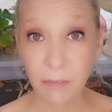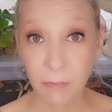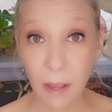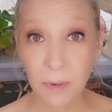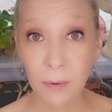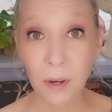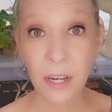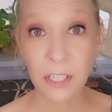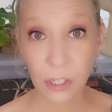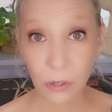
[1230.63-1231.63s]

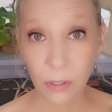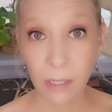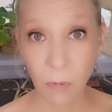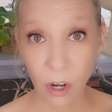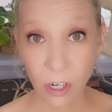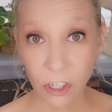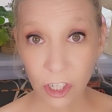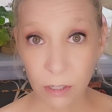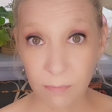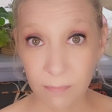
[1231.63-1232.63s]
February to early
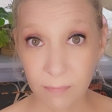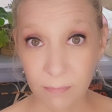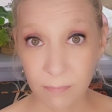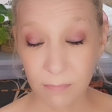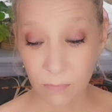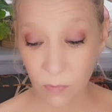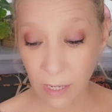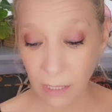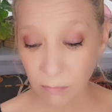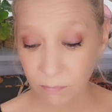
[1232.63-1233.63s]
March,
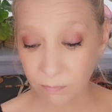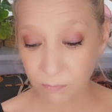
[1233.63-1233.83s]
right?